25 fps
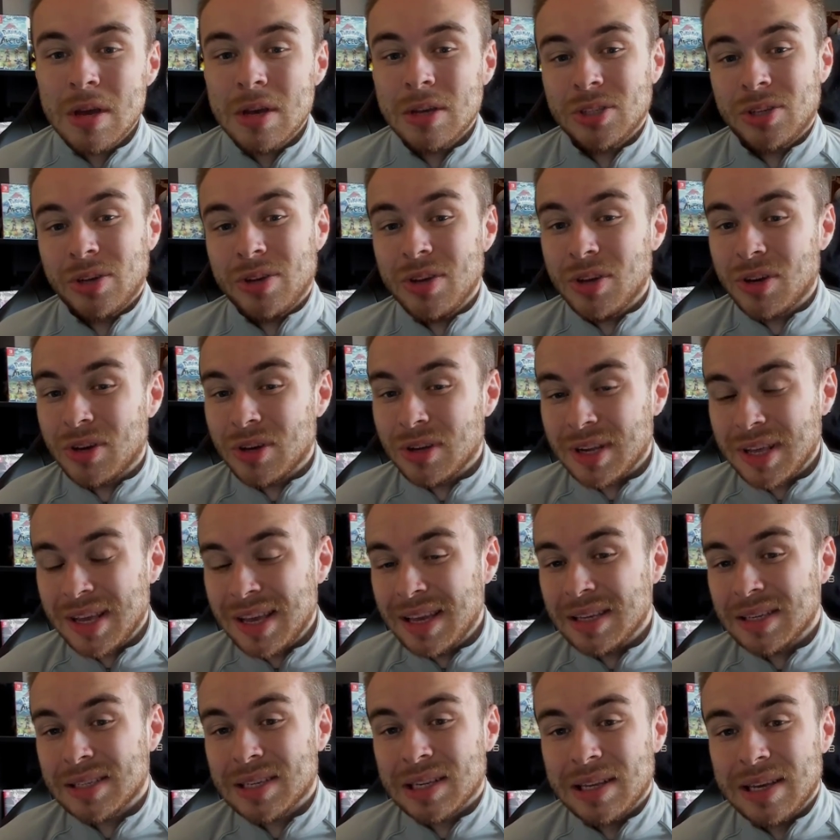So you could
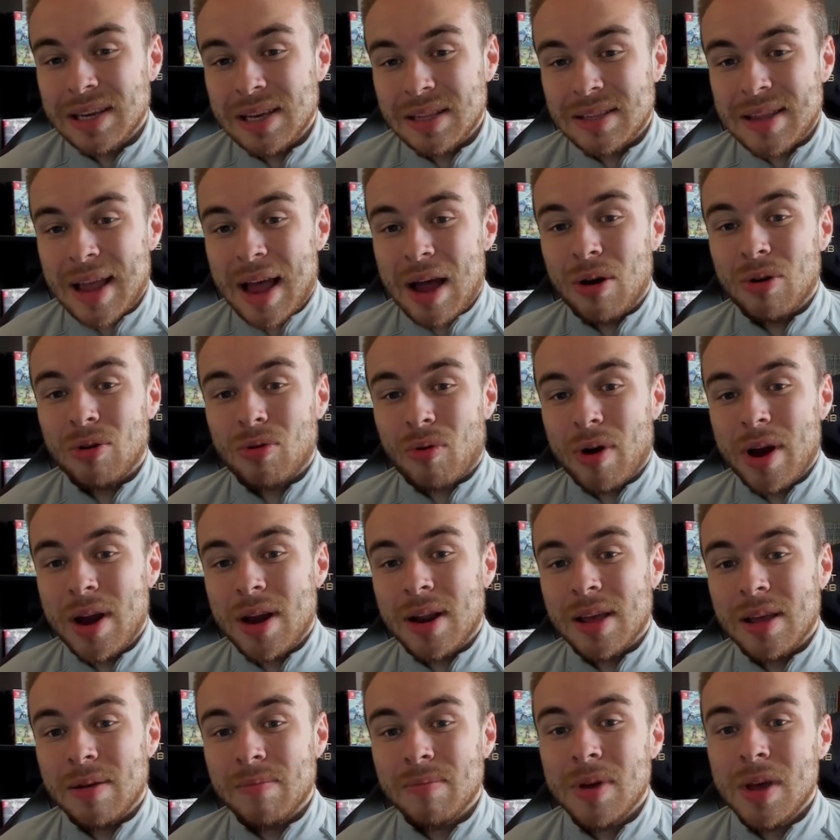easily
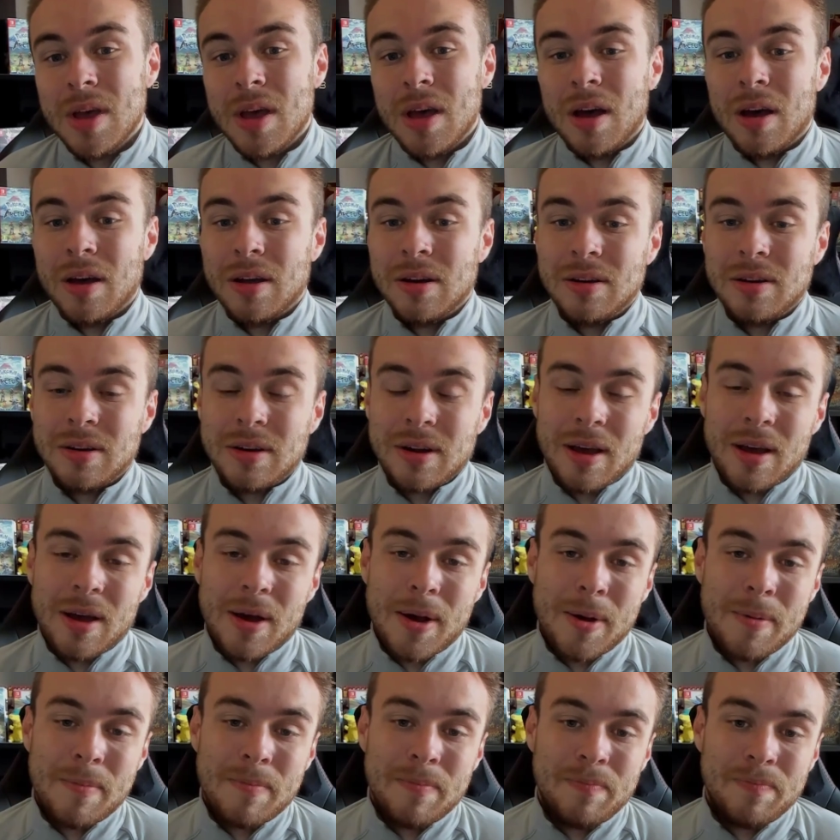downgrade him
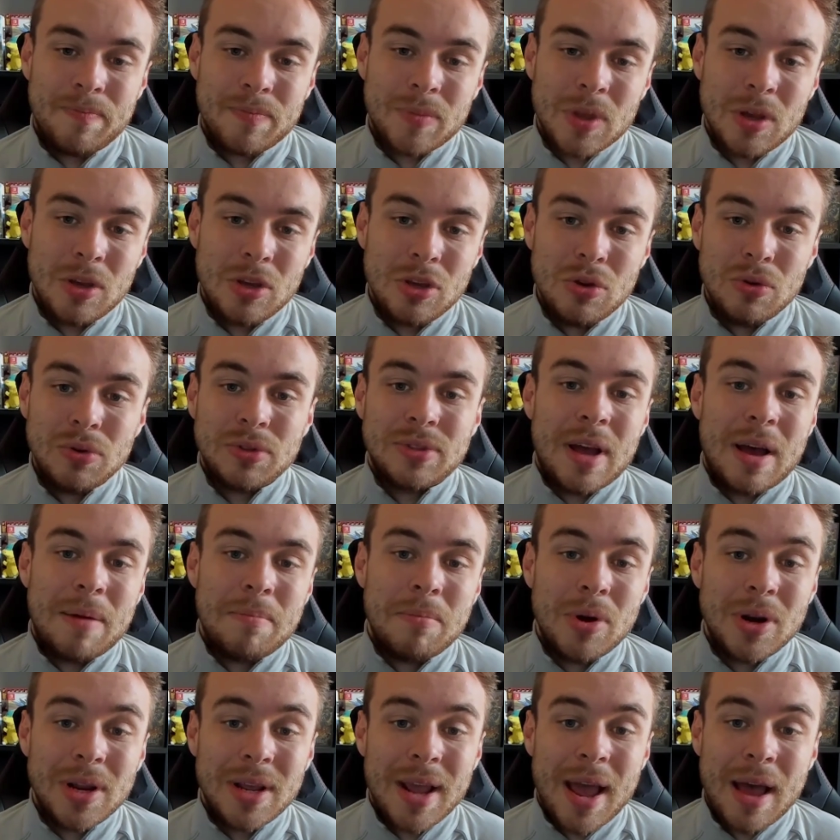and use that
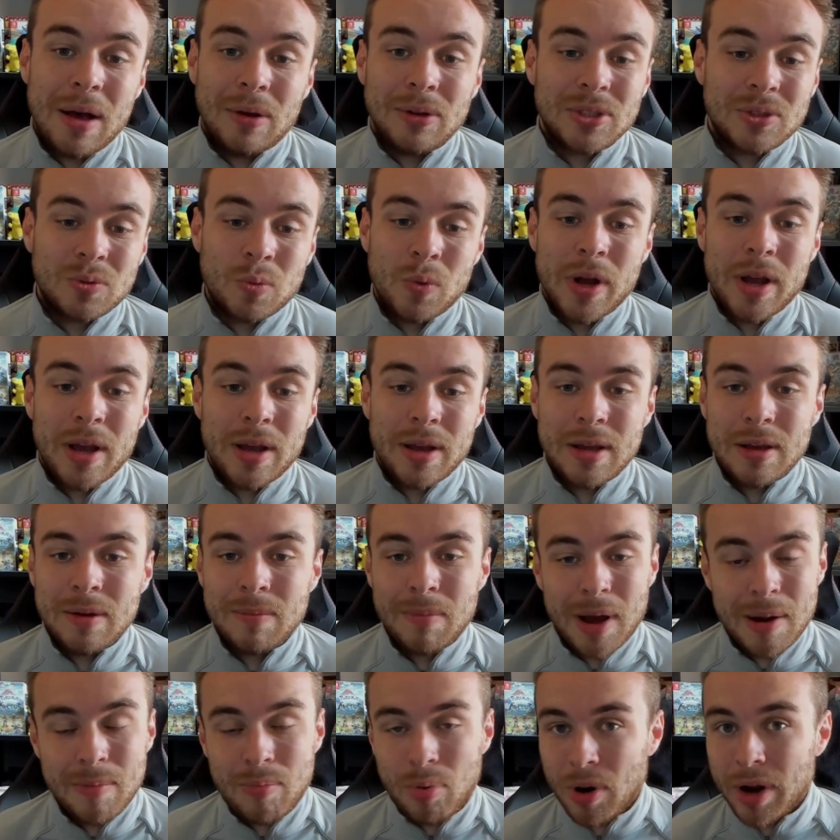money elsewhere
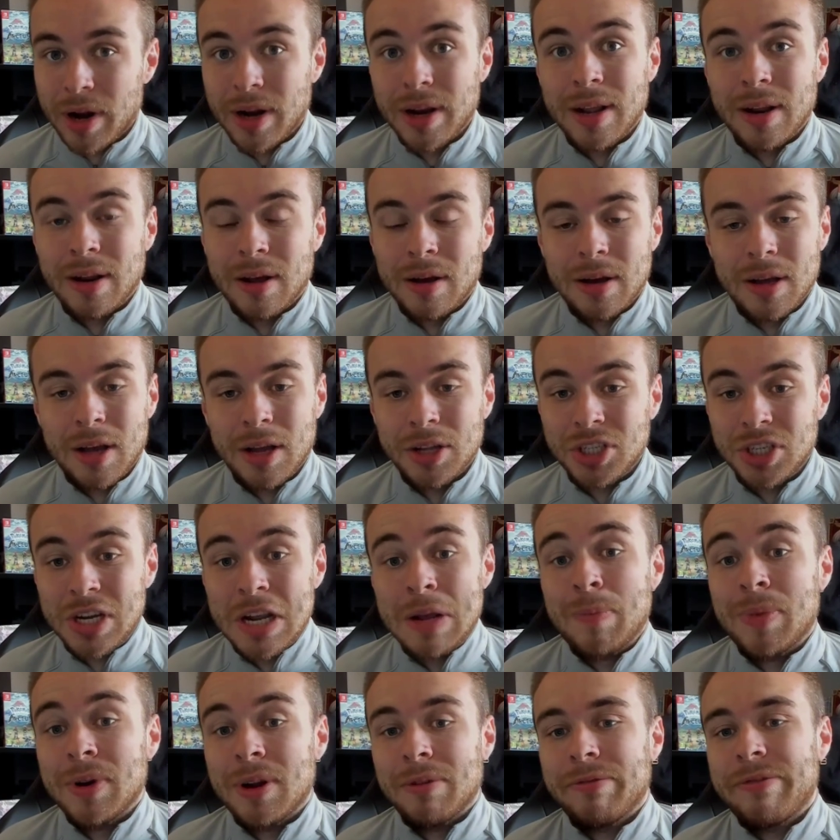by bringing in a
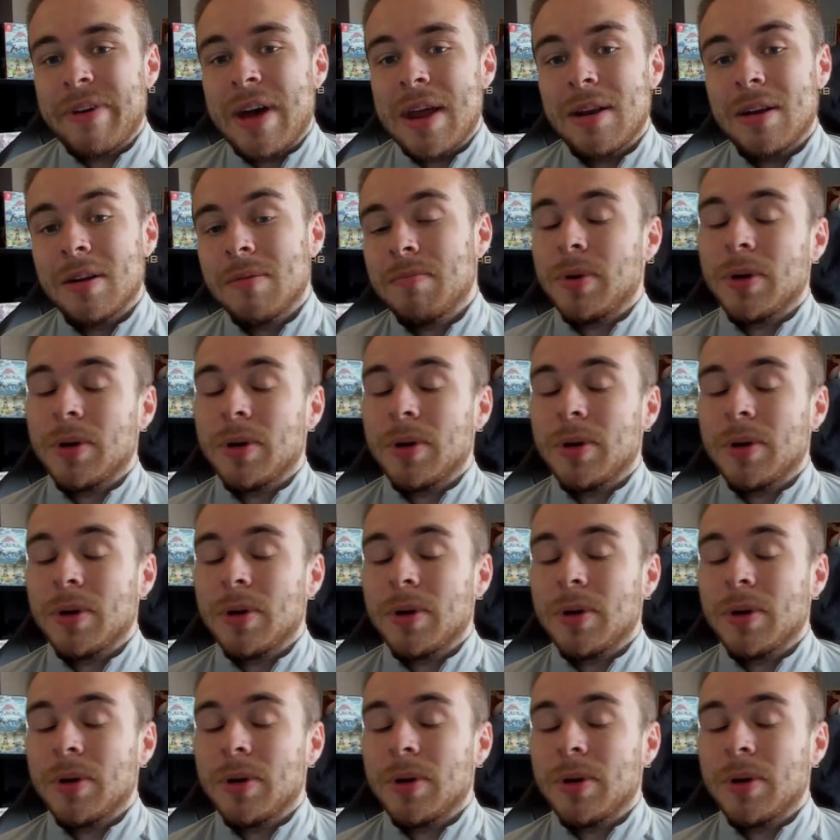cheaper defender.